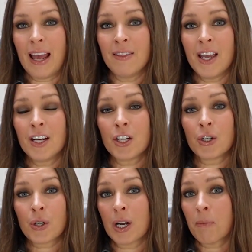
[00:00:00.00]
And then
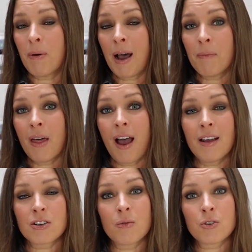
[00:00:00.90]
you're going to pop
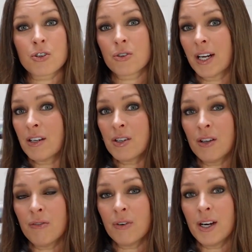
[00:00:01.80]
that straight into
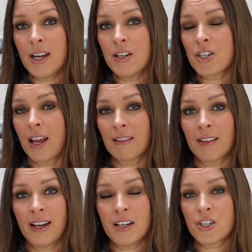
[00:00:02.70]
the fridge and
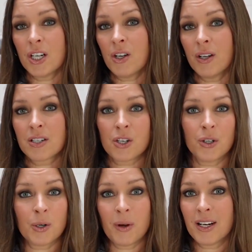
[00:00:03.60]
let it chill until
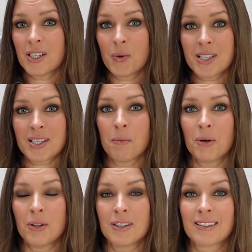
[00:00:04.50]
you're ready to
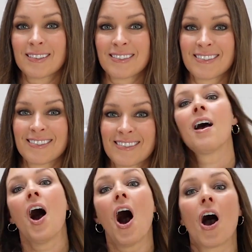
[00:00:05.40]
assemble.
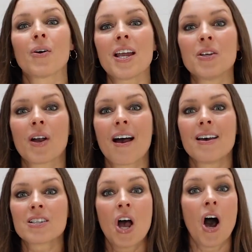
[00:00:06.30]
All right, you
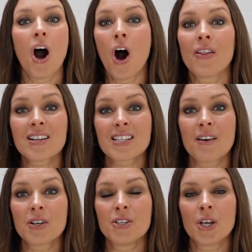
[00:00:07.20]
guys, all that's
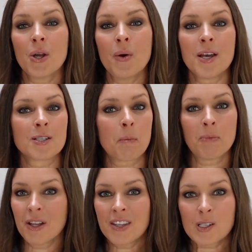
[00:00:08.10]
left to do is
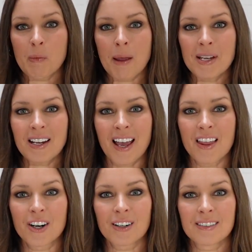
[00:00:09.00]
put this baby
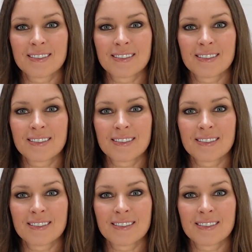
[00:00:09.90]
together.